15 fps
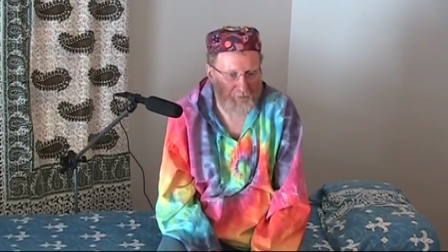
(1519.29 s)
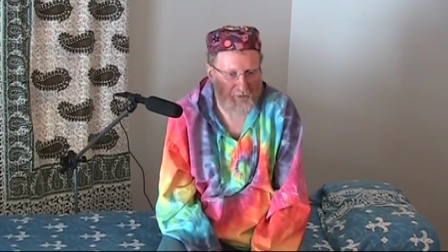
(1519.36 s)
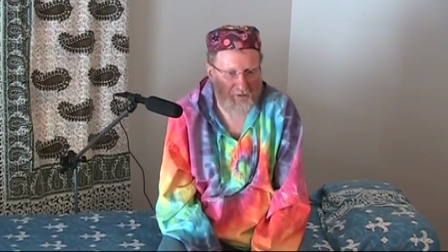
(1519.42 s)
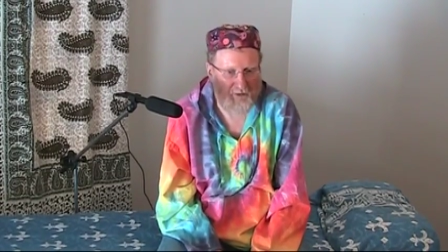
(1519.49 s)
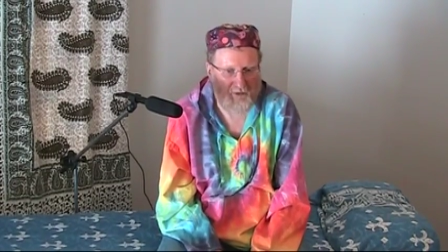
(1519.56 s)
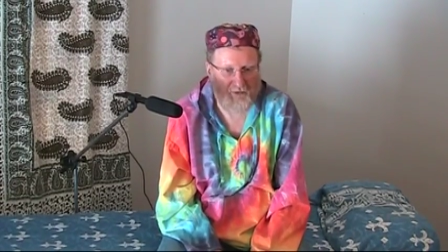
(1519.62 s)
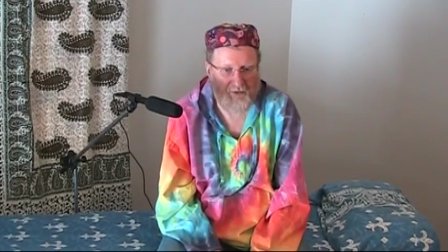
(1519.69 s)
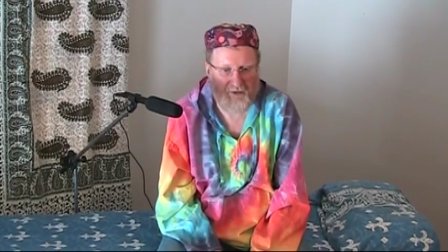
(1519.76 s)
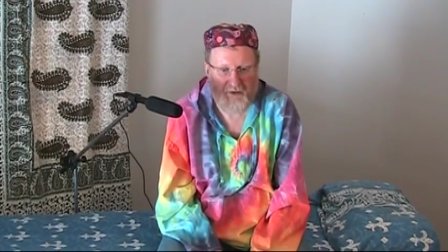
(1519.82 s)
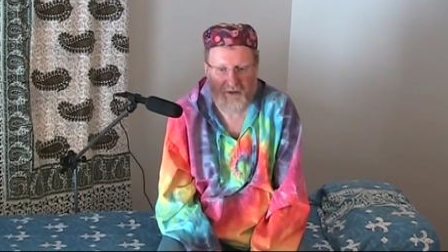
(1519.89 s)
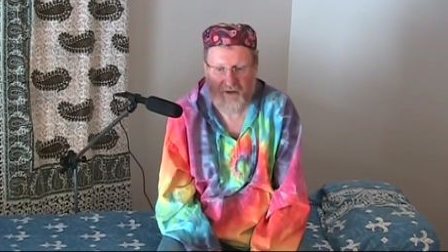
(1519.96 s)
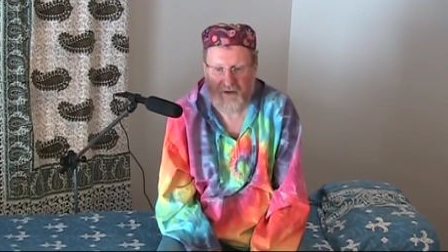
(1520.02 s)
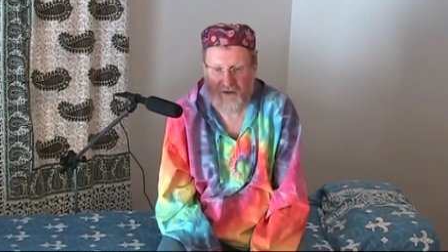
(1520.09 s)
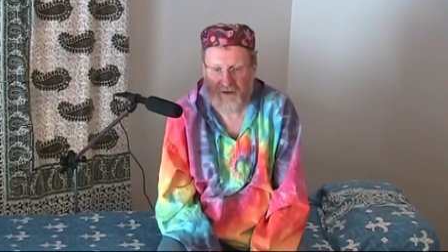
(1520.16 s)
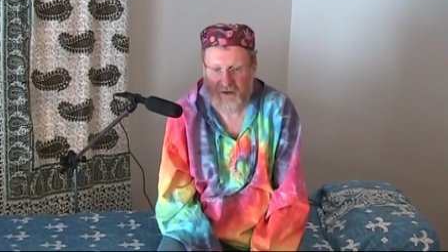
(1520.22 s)
that
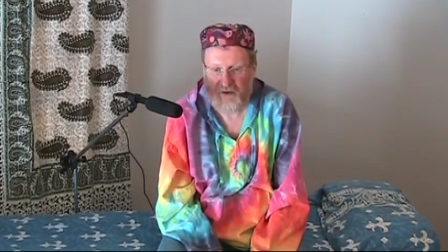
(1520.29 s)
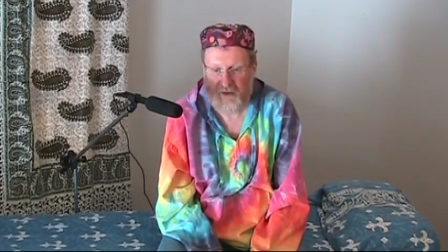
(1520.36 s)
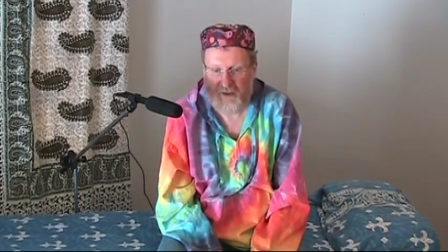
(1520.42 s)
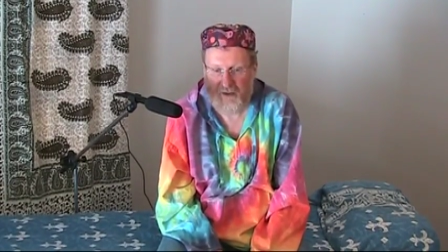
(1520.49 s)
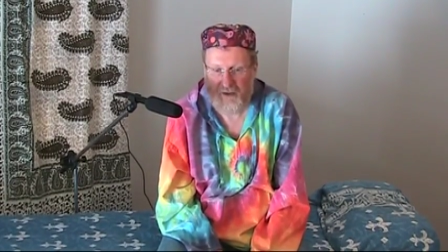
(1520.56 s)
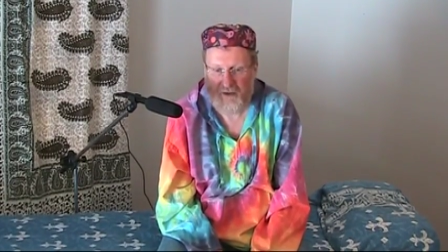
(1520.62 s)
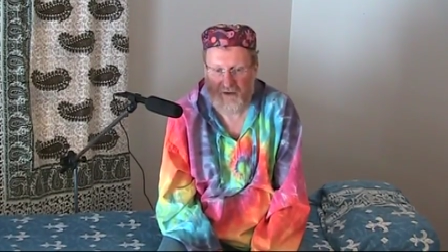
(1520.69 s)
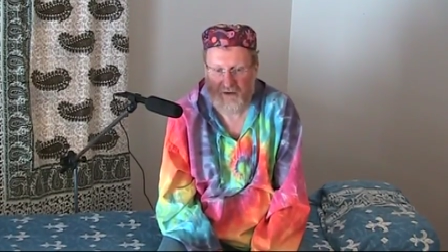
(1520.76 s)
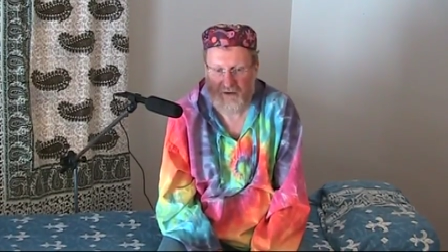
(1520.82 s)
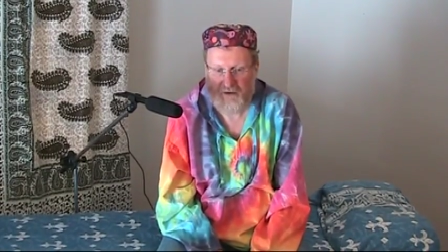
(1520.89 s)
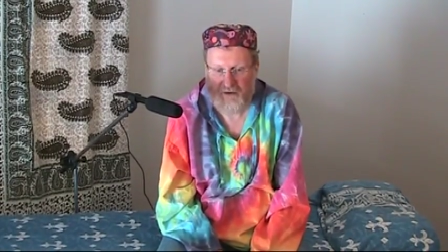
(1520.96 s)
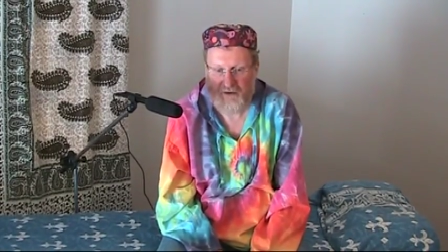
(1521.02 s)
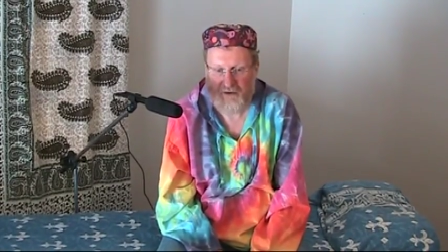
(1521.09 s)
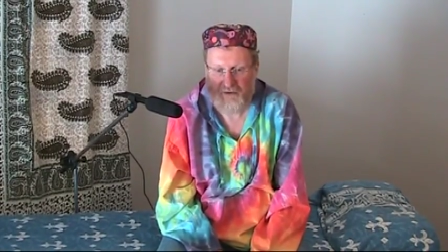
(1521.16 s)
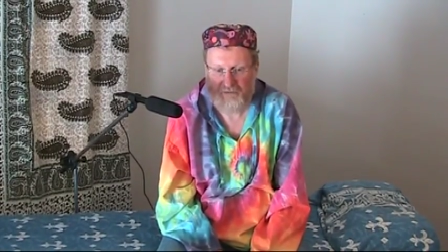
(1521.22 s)
this
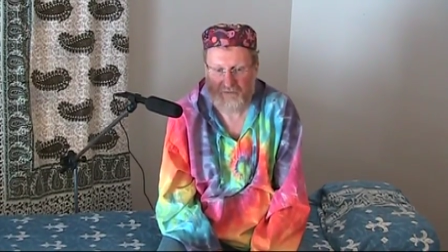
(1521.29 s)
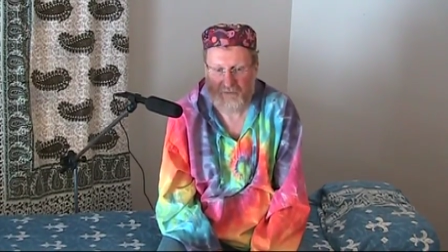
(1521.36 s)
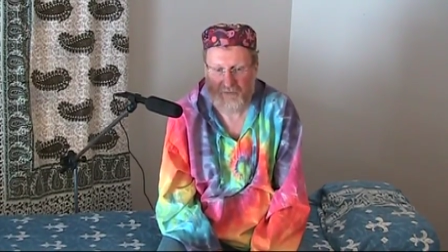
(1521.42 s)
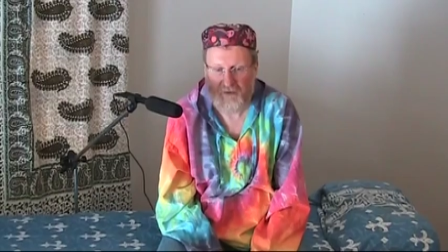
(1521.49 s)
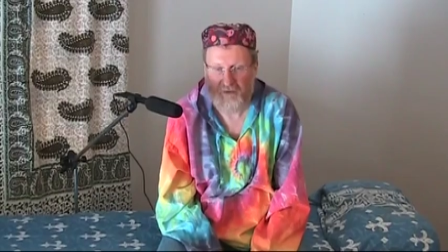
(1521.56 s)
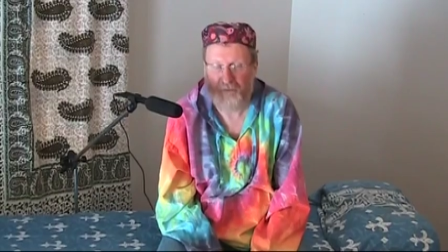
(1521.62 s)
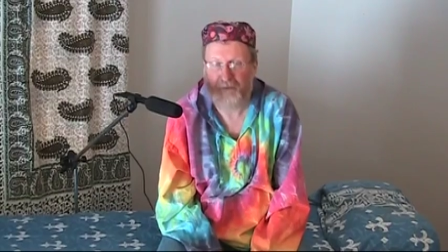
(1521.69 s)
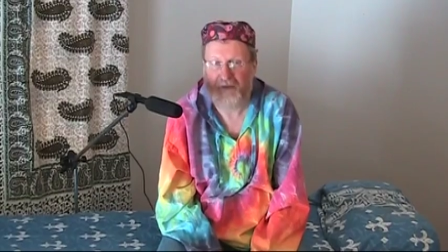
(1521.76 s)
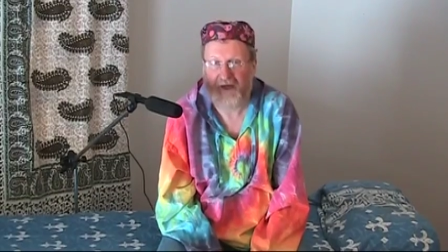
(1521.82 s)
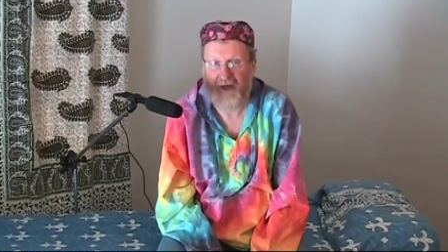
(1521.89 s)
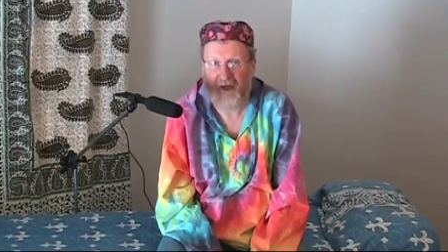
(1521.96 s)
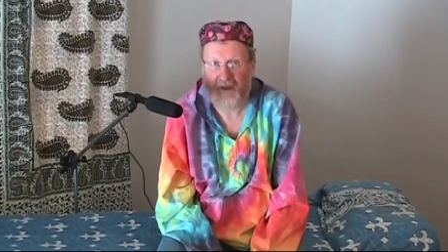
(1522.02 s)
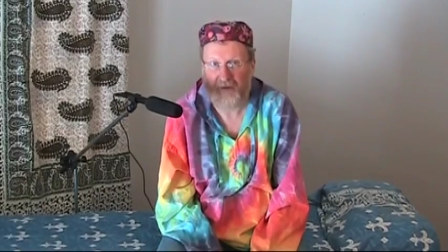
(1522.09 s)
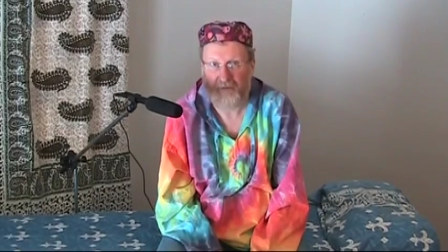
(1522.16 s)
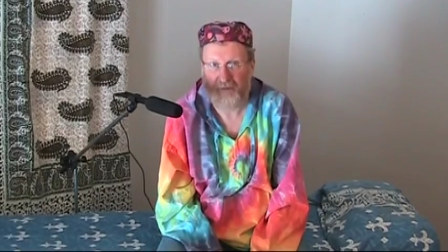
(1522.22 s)
is the
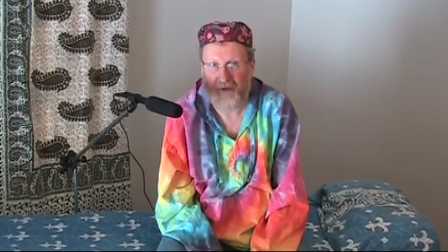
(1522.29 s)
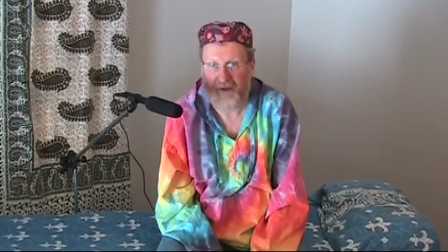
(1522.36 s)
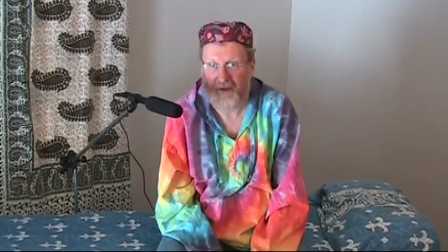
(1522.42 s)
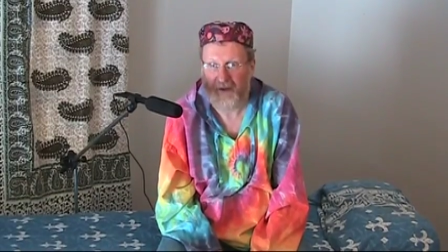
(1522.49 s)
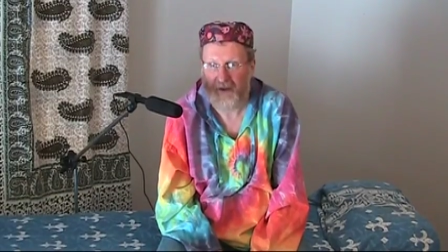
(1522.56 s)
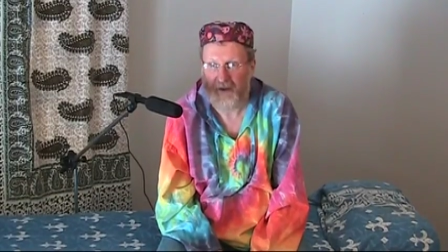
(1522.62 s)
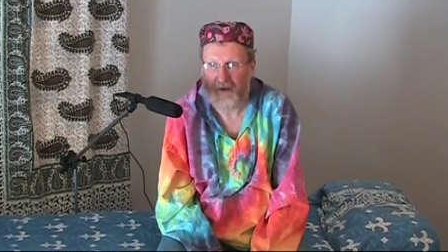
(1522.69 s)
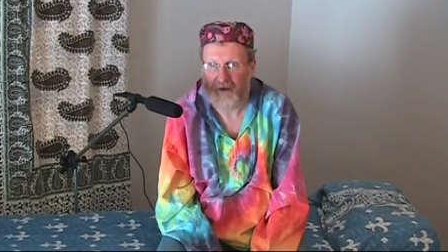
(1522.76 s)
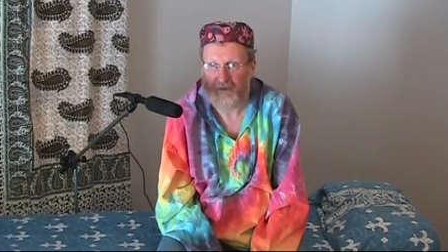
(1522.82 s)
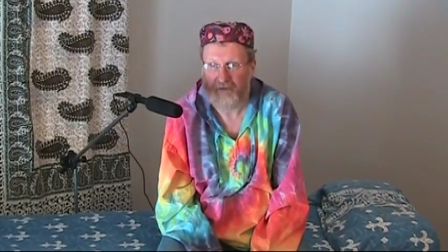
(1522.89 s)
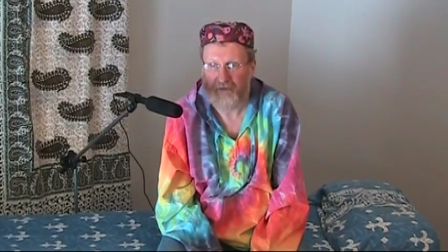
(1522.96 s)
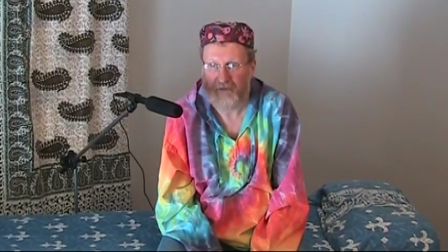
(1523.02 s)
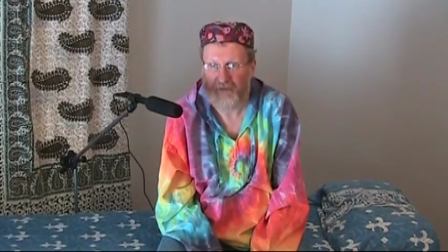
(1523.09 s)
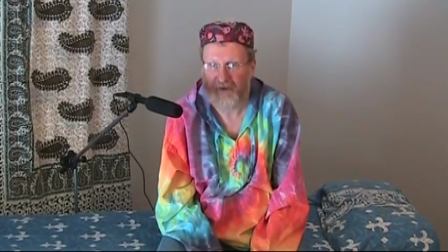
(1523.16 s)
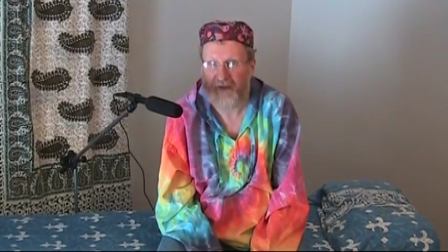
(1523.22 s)
plan by
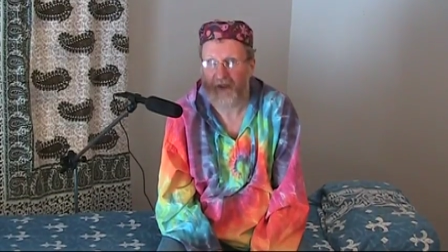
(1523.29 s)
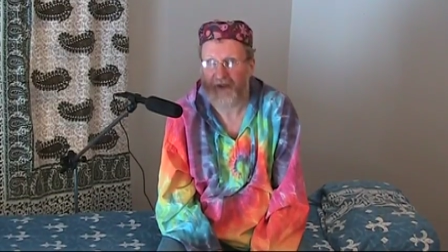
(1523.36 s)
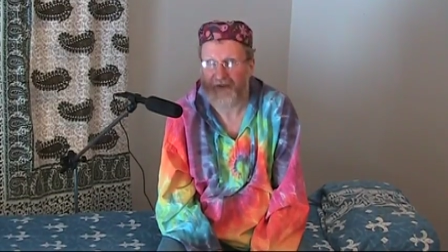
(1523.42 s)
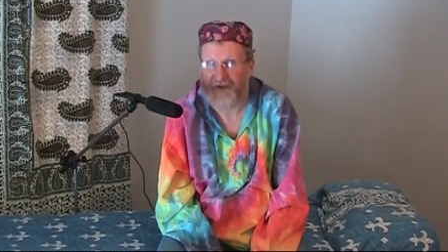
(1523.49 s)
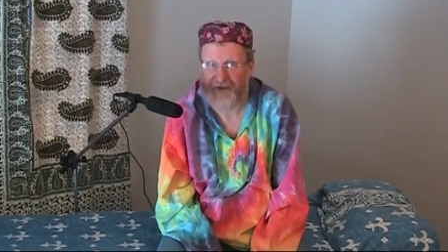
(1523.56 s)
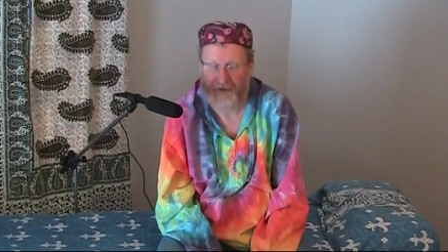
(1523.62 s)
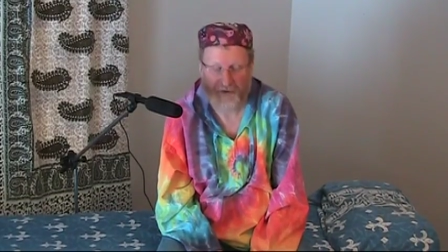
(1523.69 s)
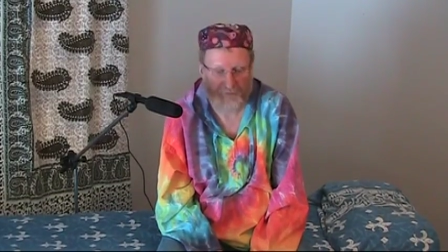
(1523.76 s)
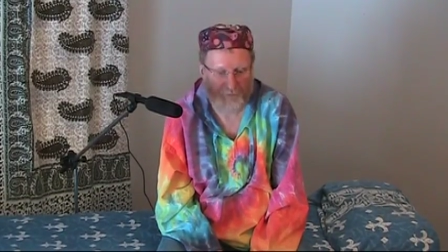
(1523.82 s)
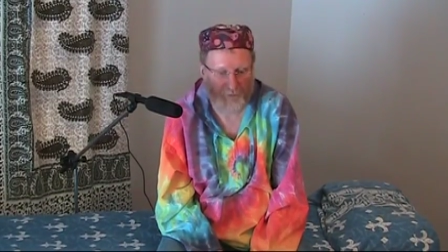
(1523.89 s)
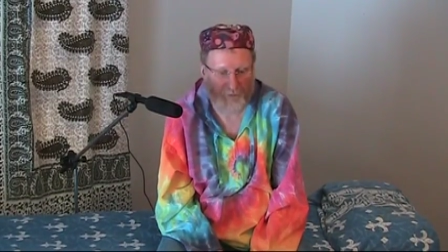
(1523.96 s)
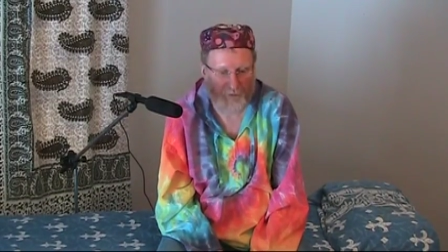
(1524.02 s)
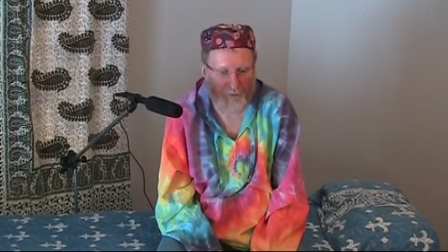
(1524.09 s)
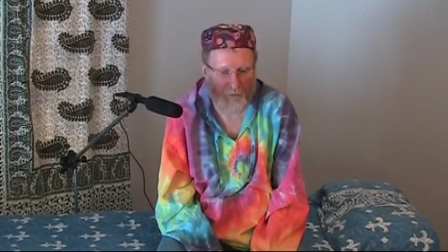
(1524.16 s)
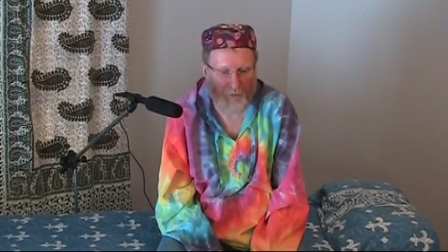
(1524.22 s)
the gods
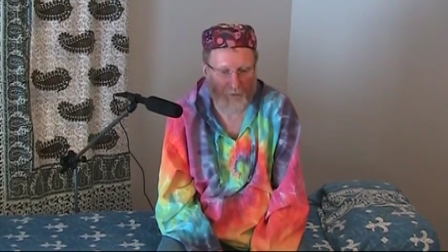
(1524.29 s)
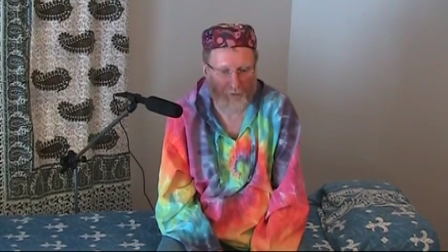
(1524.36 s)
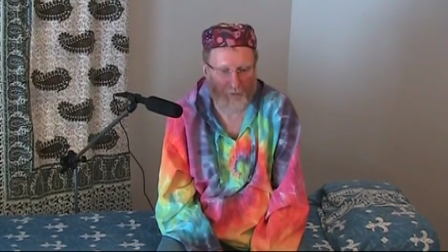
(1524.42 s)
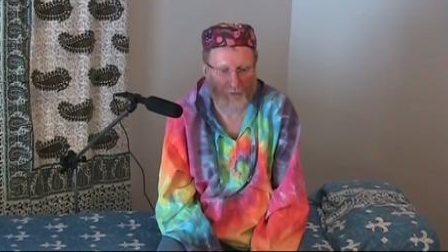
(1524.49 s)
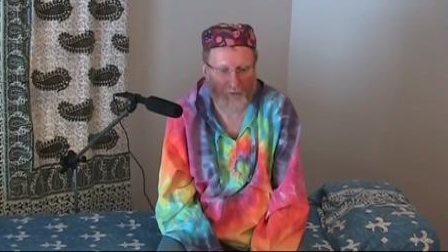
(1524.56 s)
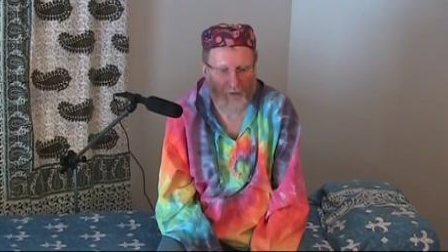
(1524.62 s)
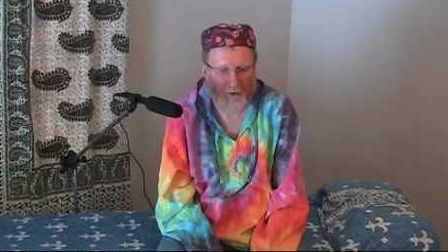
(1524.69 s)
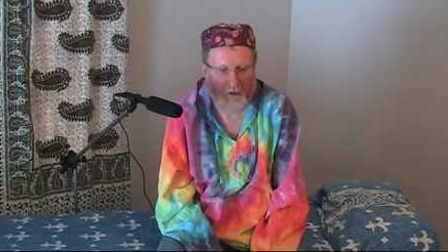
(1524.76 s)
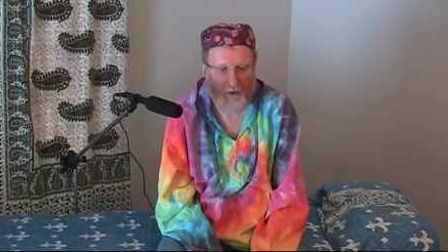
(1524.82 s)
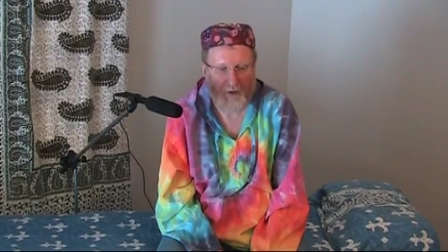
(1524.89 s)
to